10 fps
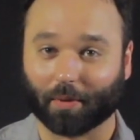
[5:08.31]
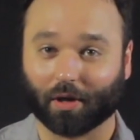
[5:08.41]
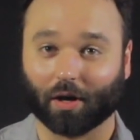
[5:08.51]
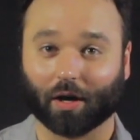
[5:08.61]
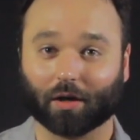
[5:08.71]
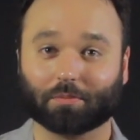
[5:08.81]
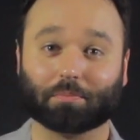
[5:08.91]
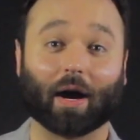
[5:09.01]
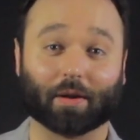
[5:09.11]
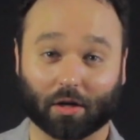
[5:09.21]

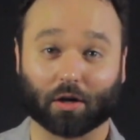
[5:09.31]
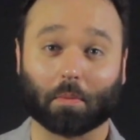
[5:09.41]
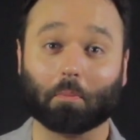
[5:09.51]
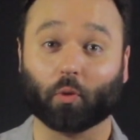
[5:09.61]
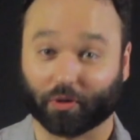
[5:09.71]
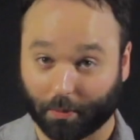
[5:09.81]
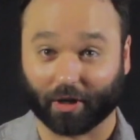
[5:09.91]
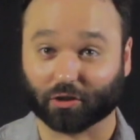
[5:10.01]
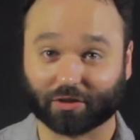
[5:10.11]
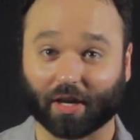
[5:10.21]
minor with the
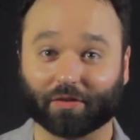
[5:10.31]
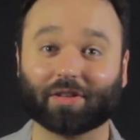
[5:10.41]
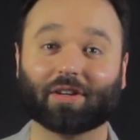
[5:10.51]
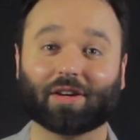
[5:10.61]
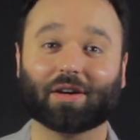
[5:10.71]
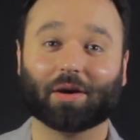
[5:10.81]
major 7,